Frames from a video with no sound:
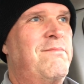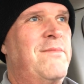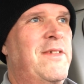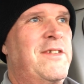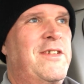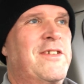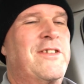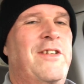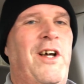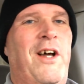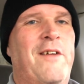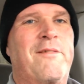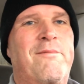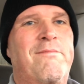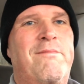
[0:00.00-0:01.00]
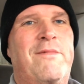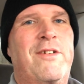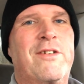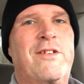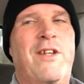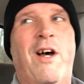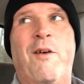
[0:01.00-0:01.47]
It's just not
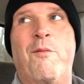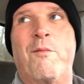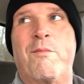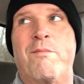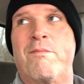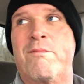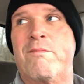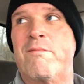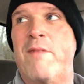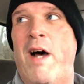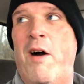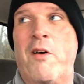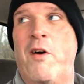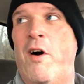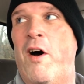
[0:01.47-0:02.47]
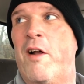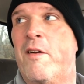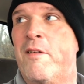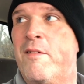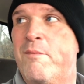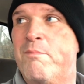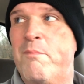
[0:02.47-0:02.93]
how
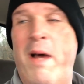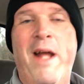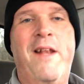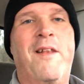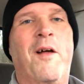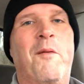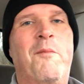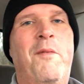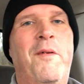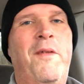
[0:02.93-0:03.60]
God made them.